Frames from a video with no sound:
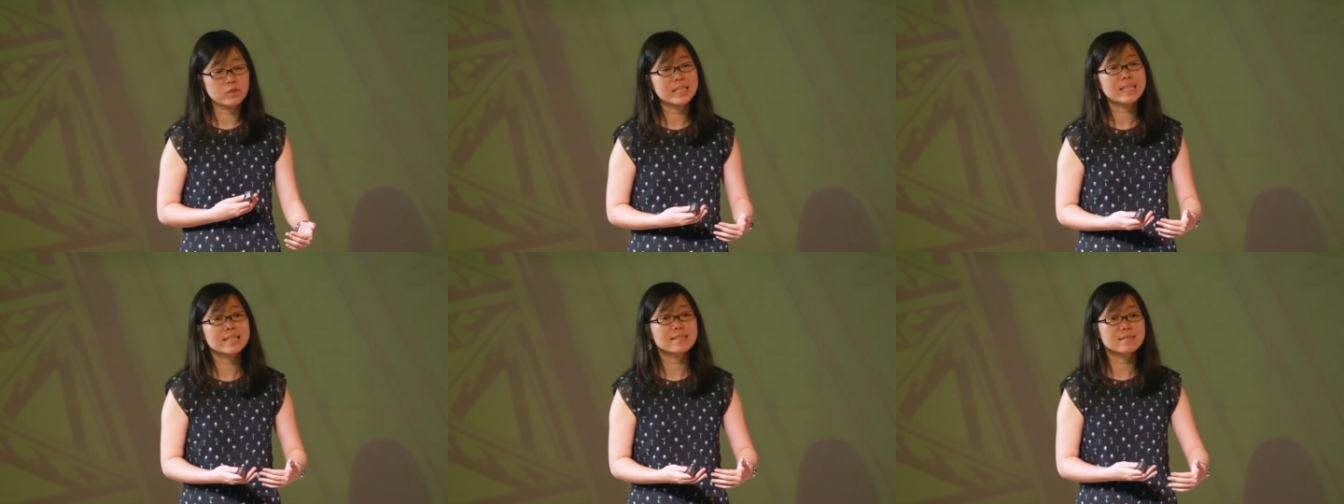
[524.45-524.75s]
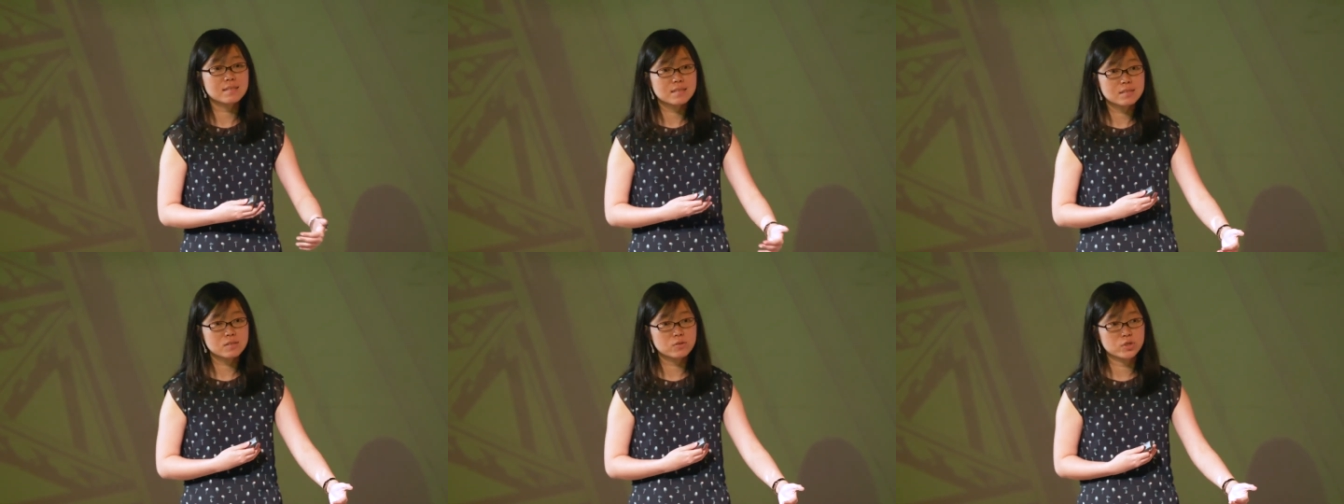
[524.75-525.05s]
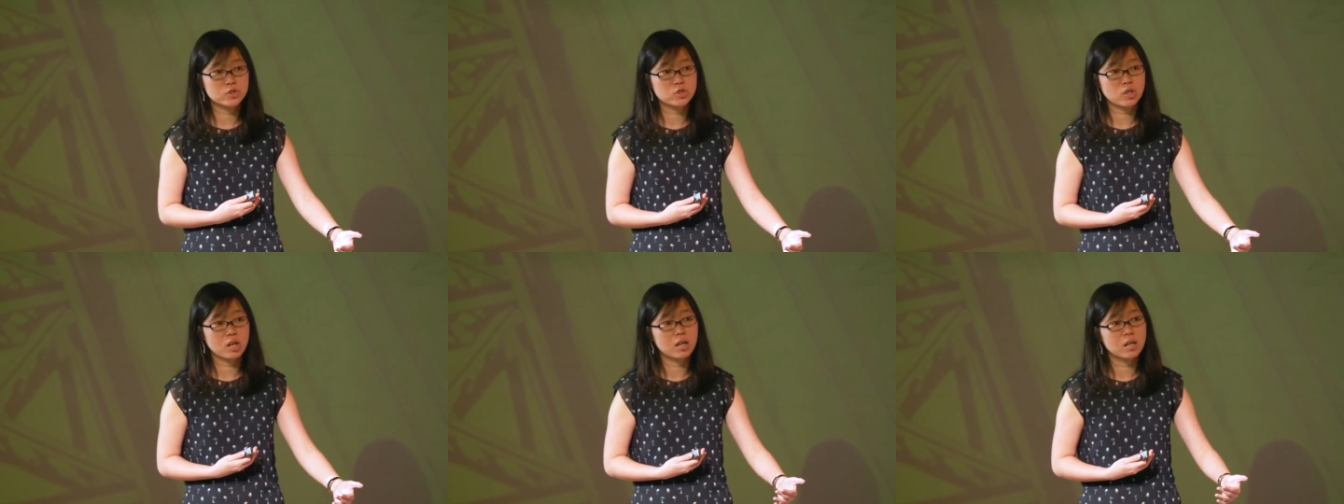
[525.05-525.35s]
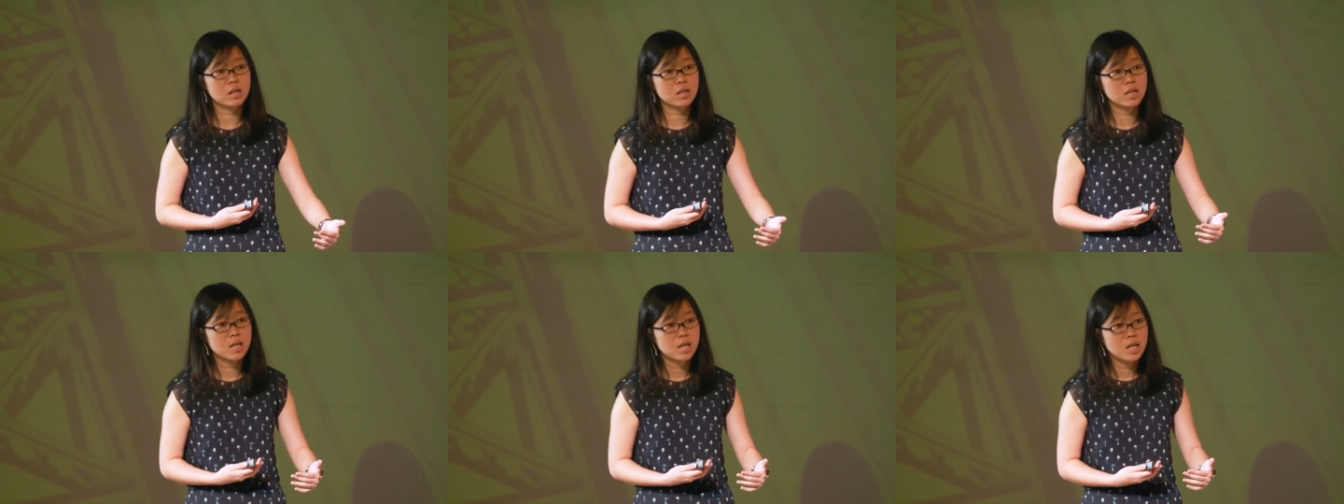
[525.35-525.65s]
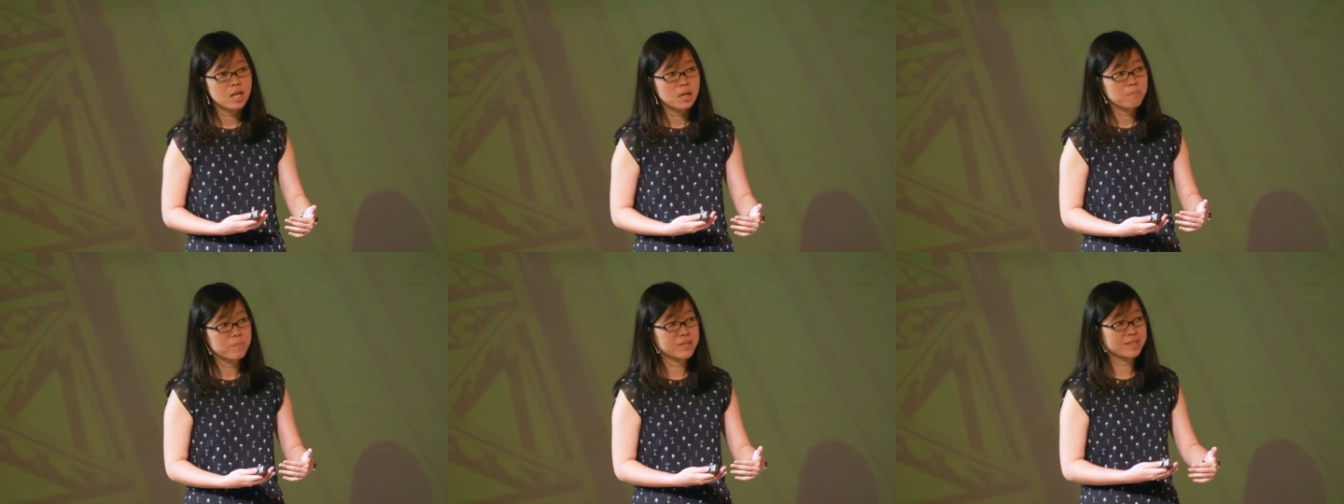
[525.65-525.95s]
releases, which are
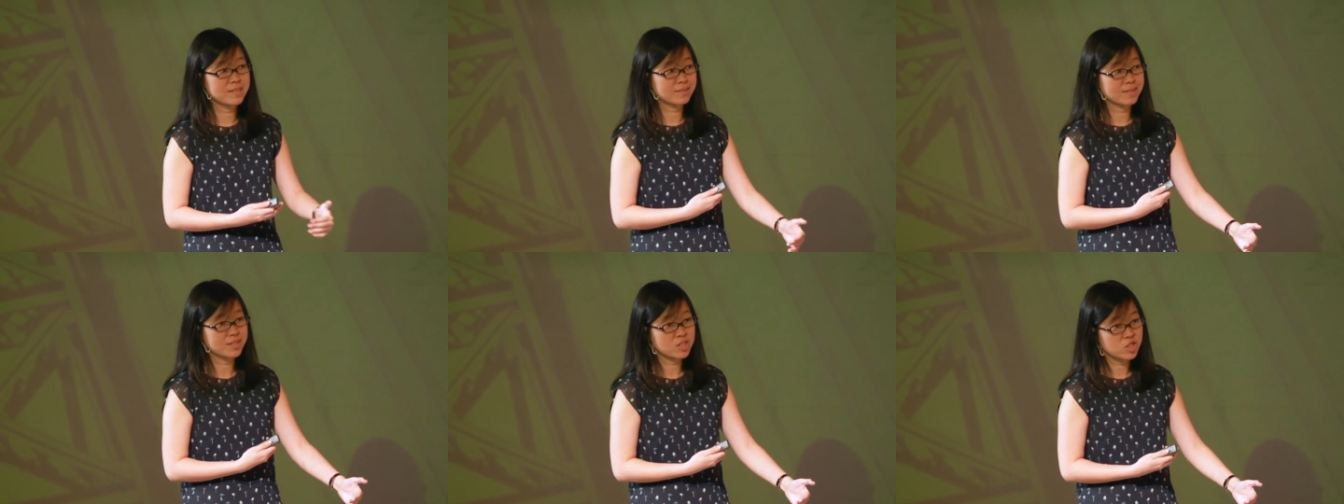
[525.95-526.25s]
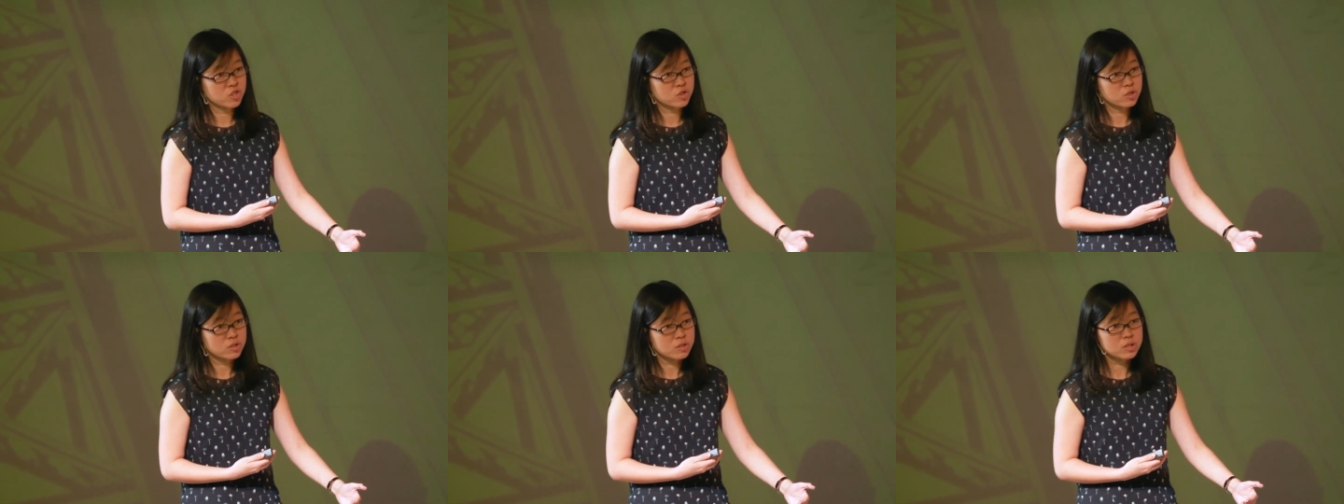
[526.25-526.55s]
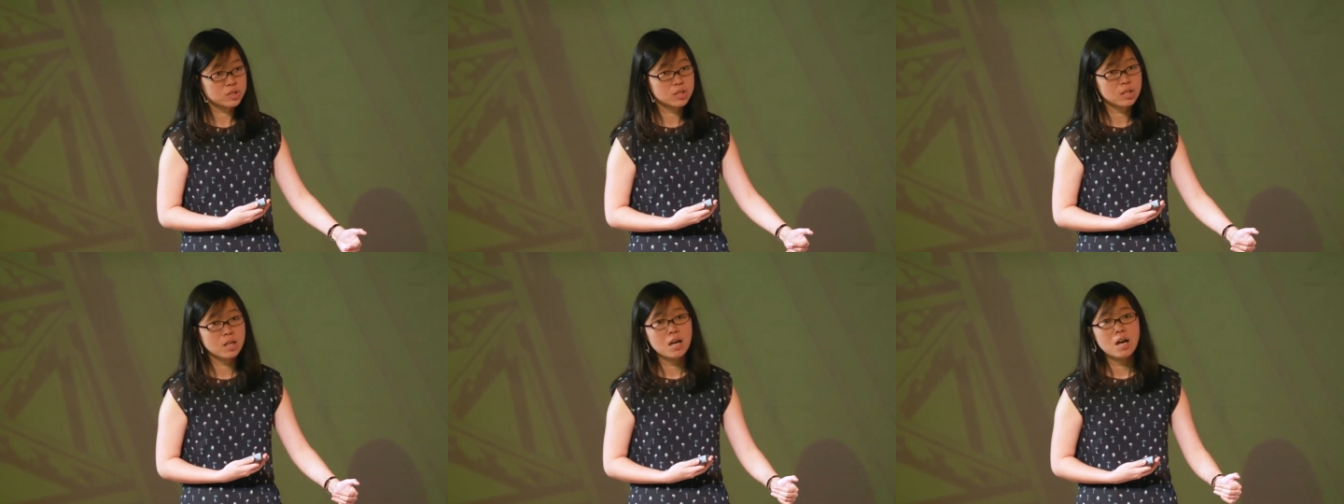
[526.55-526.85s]
business decisions,